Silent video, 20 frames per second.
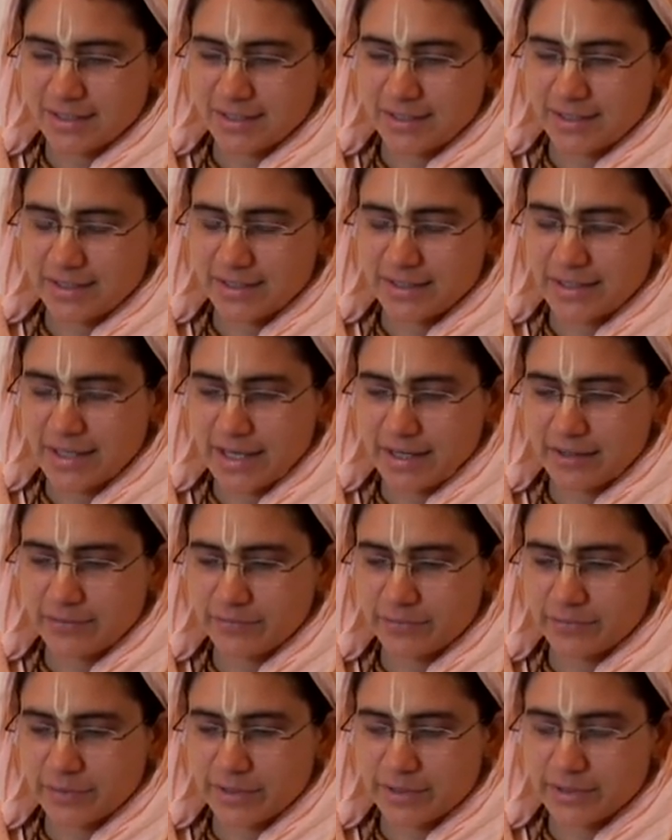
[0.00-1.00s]
he
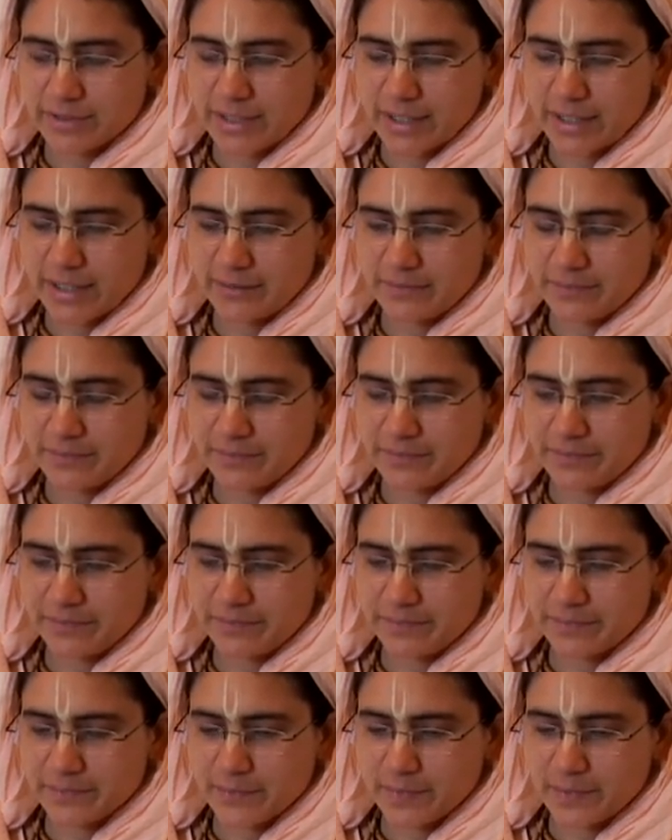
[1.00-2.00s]
gave one day,
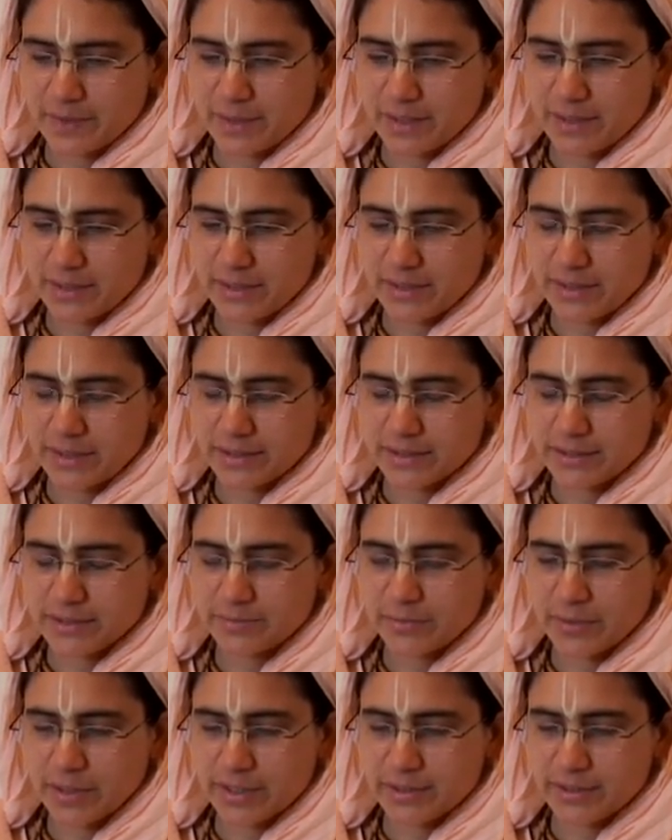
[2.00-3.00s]
and he
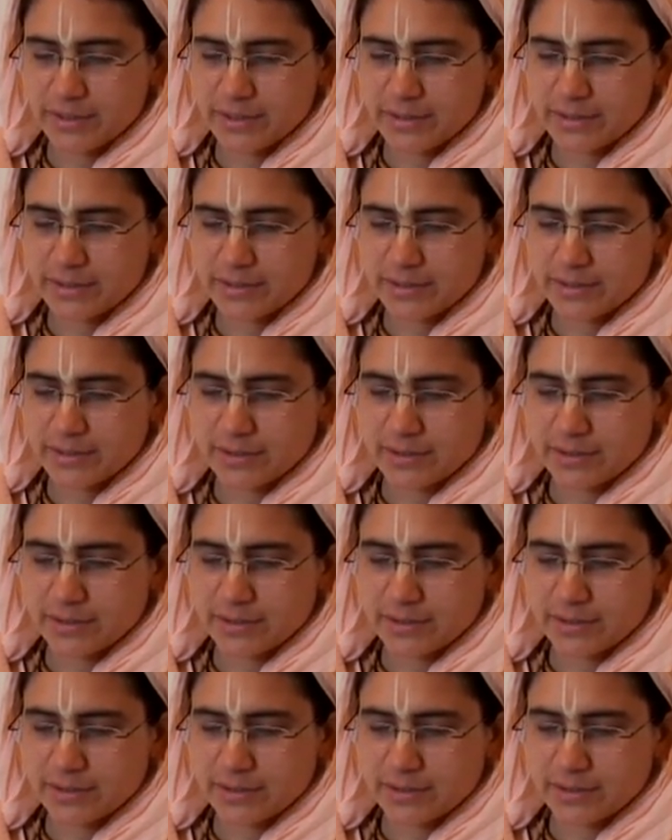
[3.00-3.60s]
expressed